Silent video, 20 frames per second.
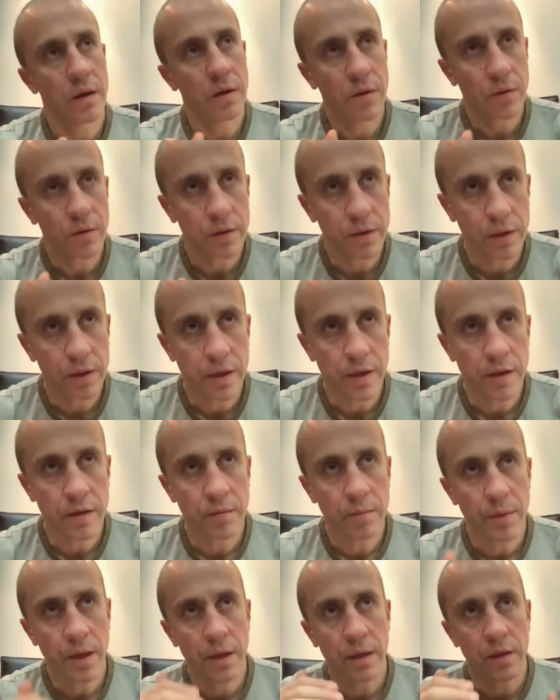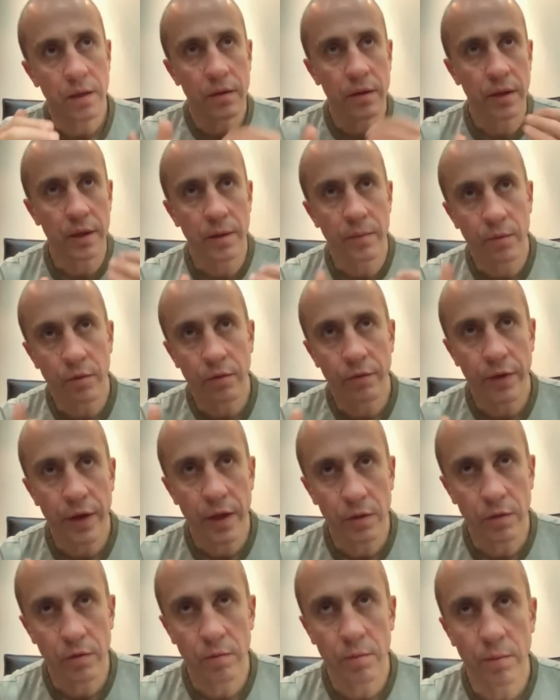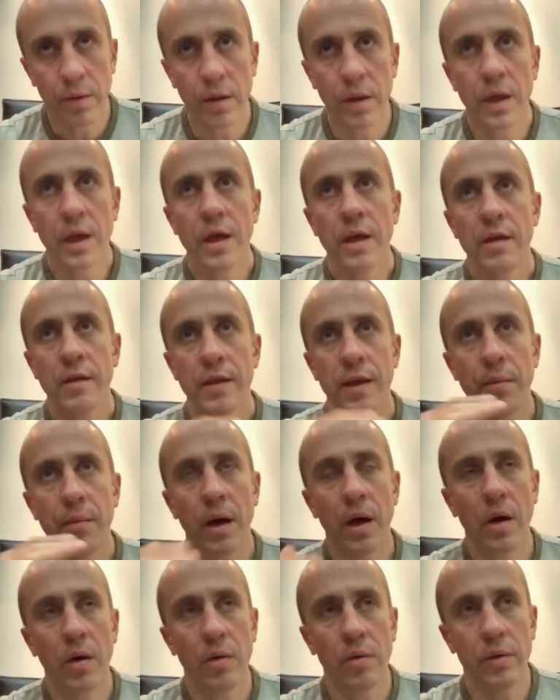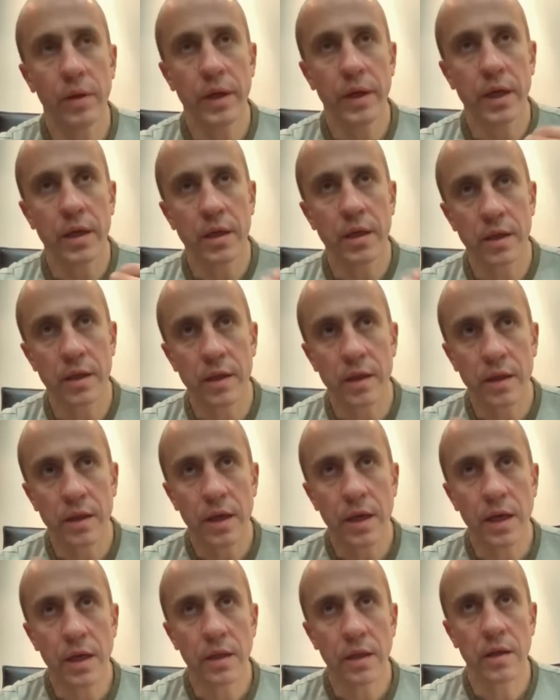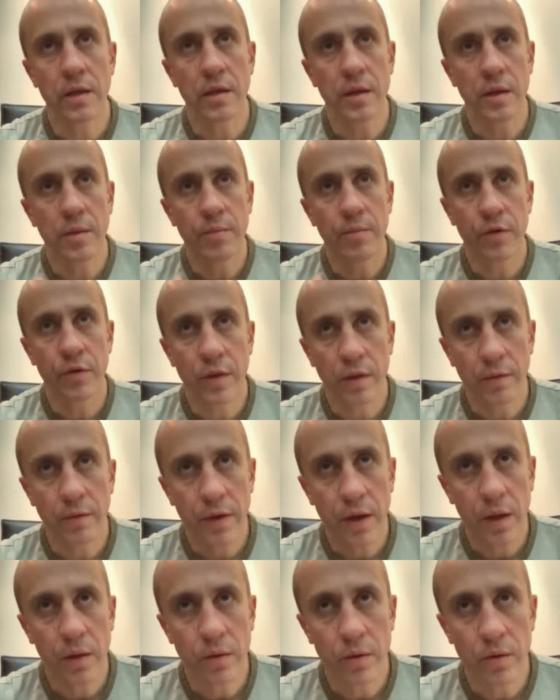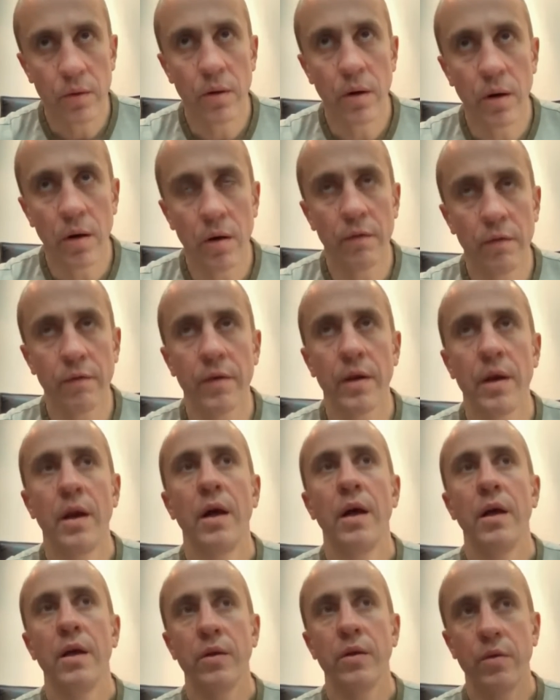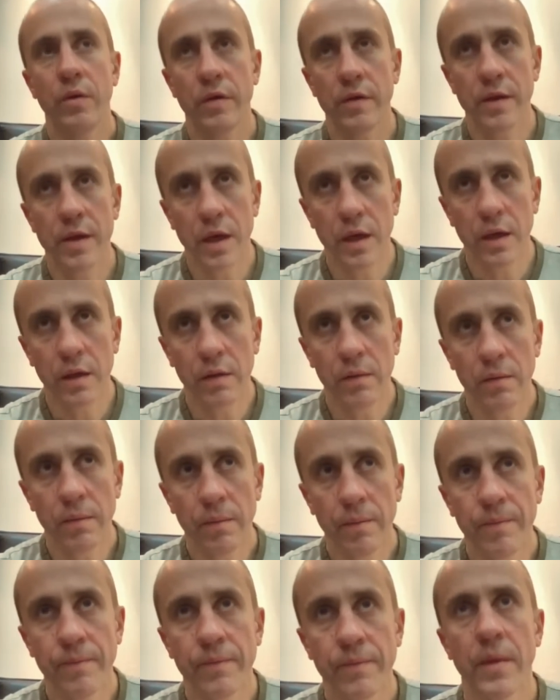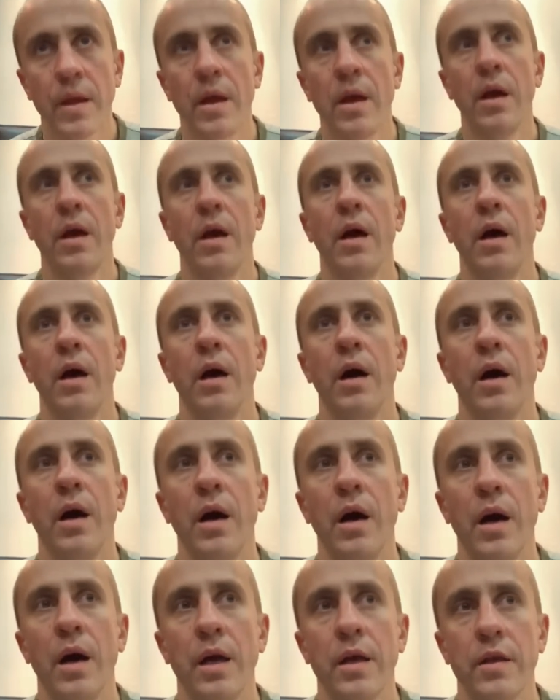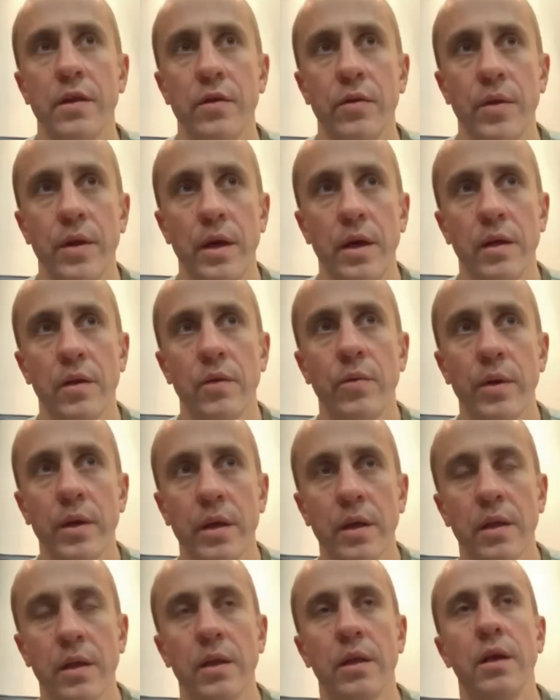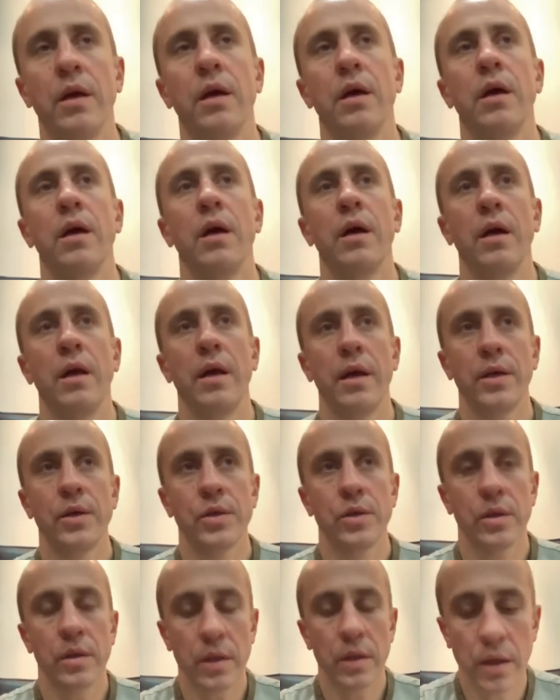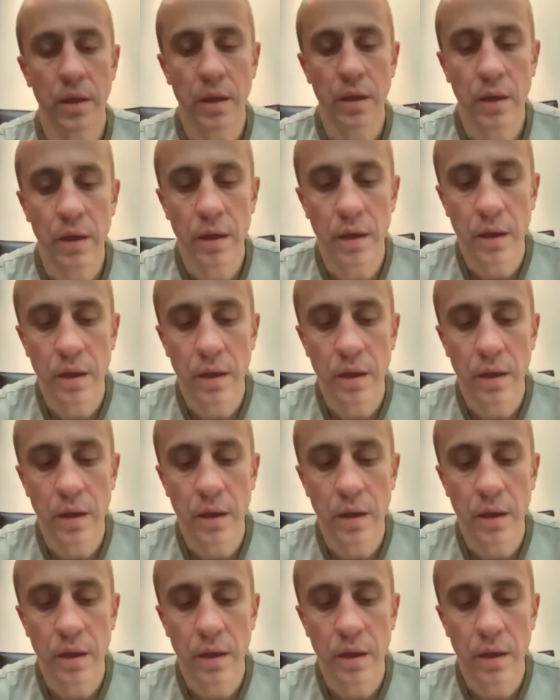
or at least make it like more valuable, somehow like sustain and support the value of USDN so that we can actually